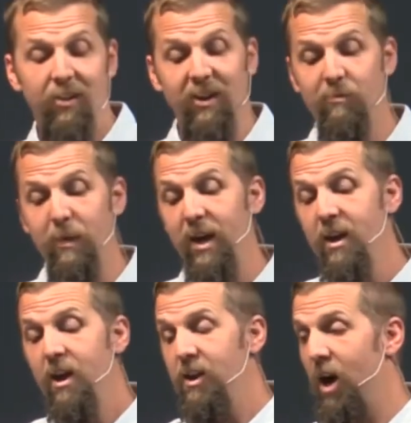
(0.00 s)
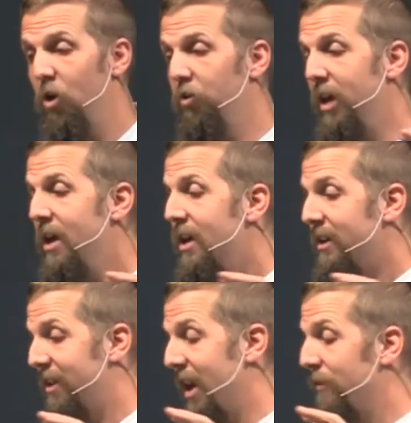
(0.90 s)
These men not only
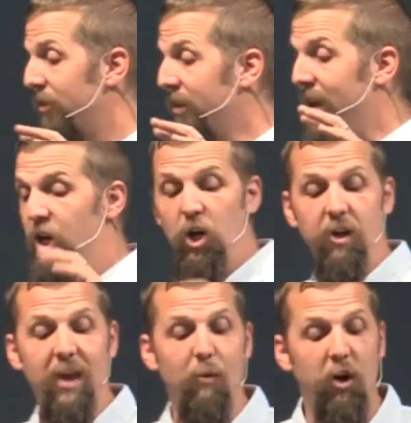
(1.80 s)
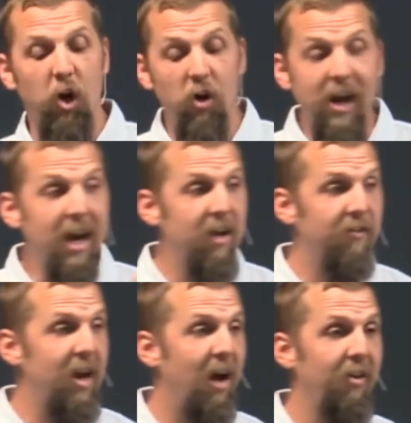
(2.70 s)
did everything they could, they were creative
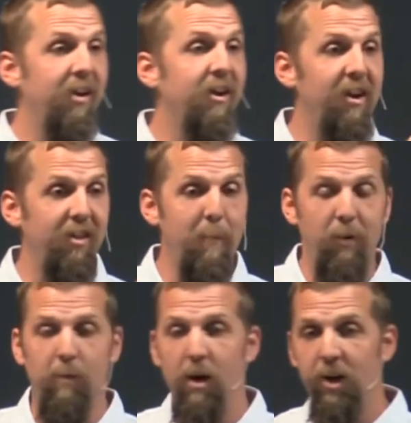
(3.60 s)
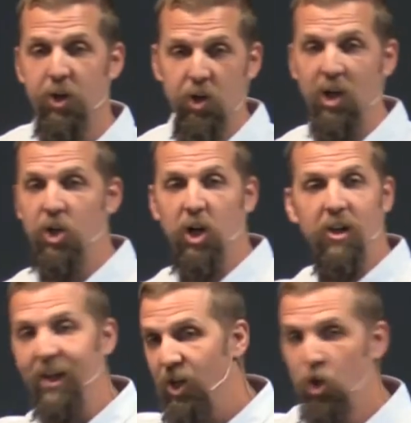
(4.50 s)
in how they did it. They put them on a stretcher
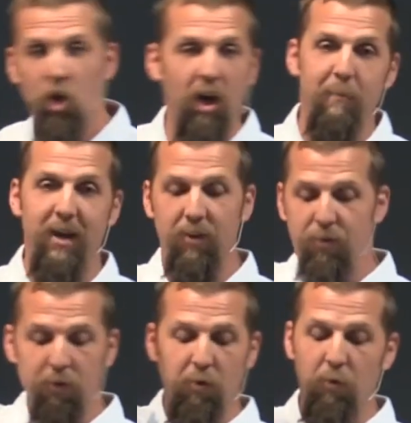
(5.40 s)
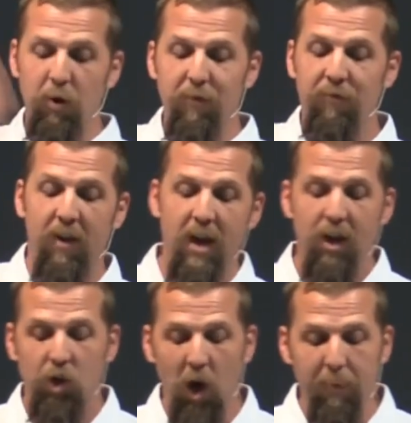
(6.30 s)
and they drug them in through the roof,
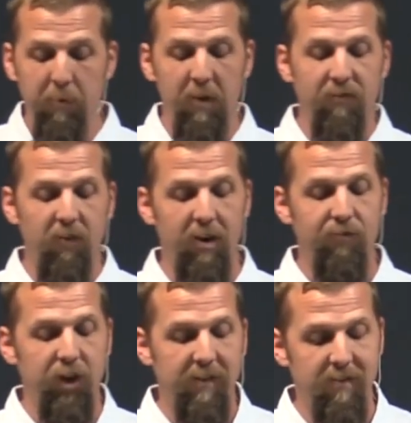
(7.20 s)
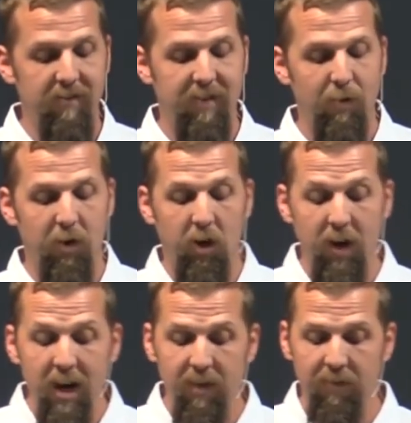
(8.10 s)
dropped them in front of Jesus. They were
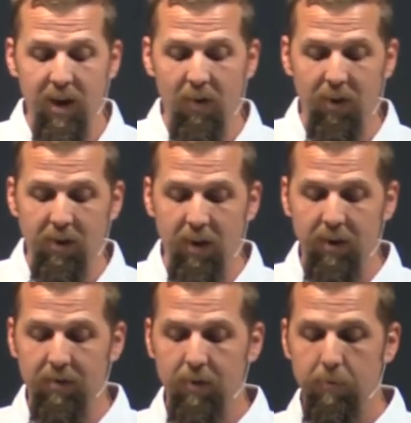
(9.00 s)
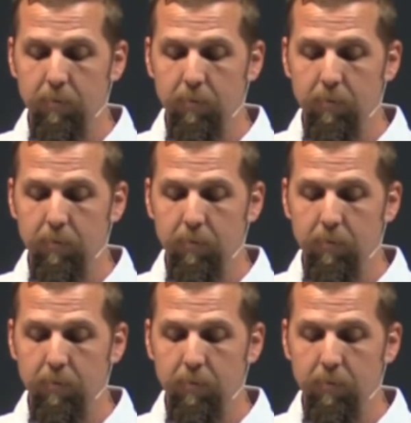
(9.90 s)
creative in how they did it.